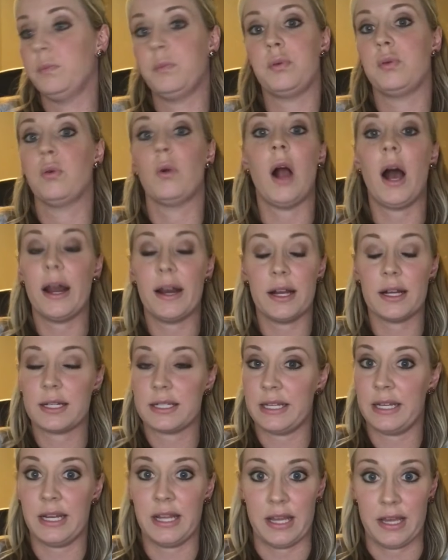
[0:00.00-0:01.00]

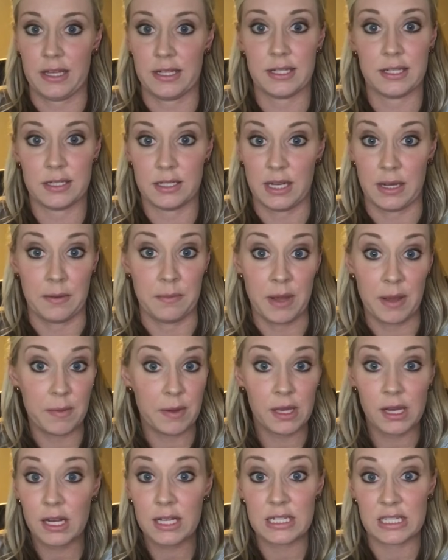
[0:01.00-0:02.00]
product it is, and
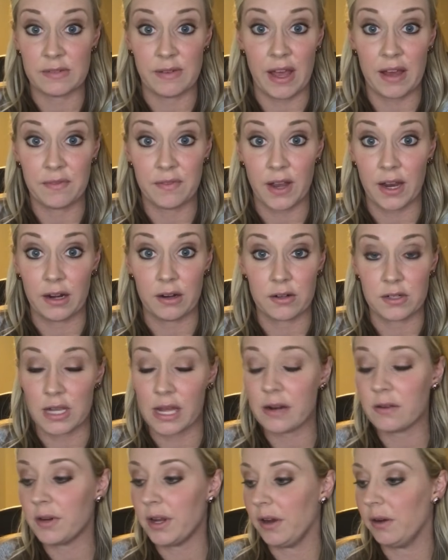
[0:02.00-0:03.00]
maybe it is Fat Fighters,
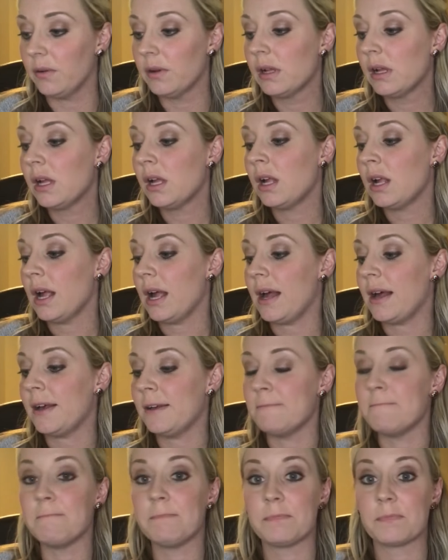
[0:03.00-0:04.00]
I don't
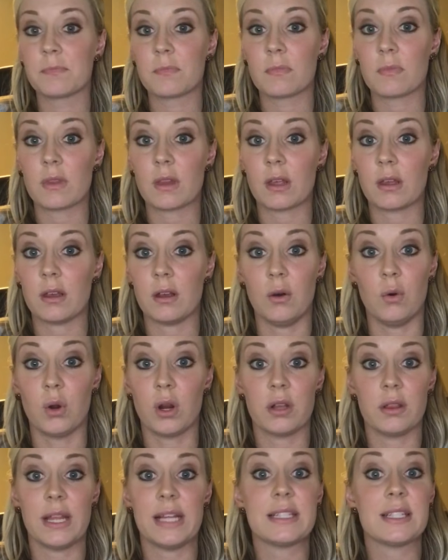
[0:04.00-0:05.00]
know.
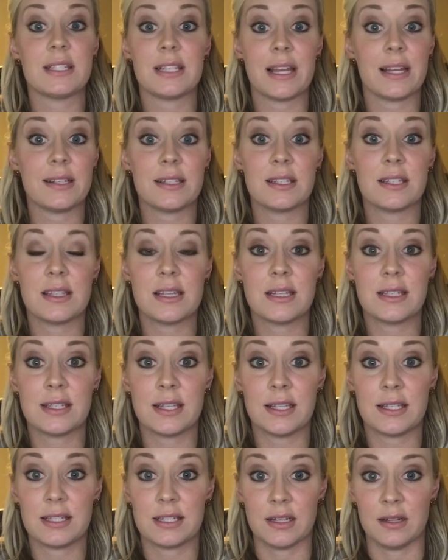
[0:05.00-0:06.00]
Or let's say it's the
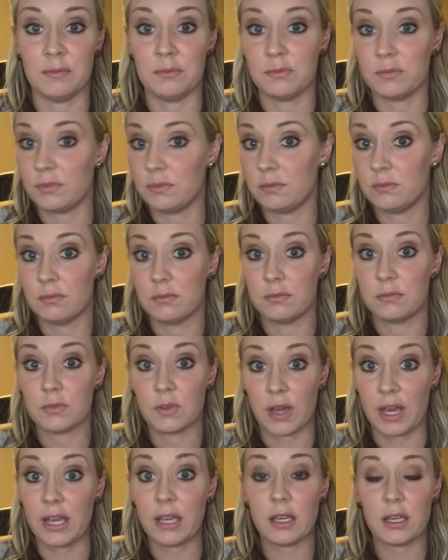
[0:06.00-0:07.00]
system.
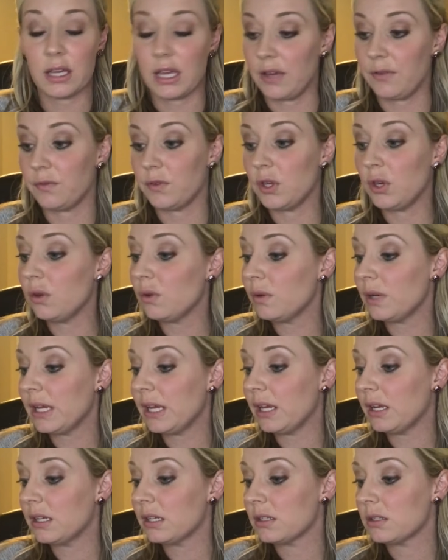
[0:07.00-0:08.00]
Okay, if you
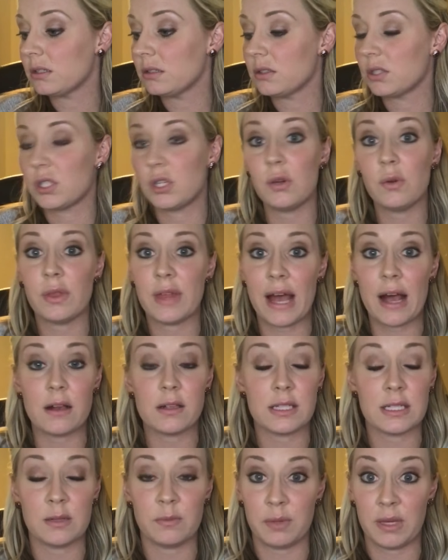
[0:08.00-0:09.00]
need
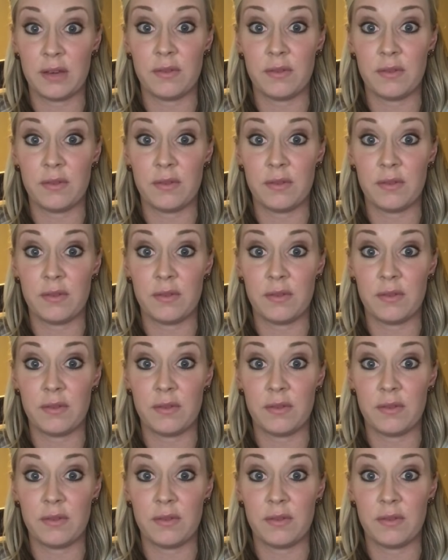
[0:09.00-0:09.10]
2,000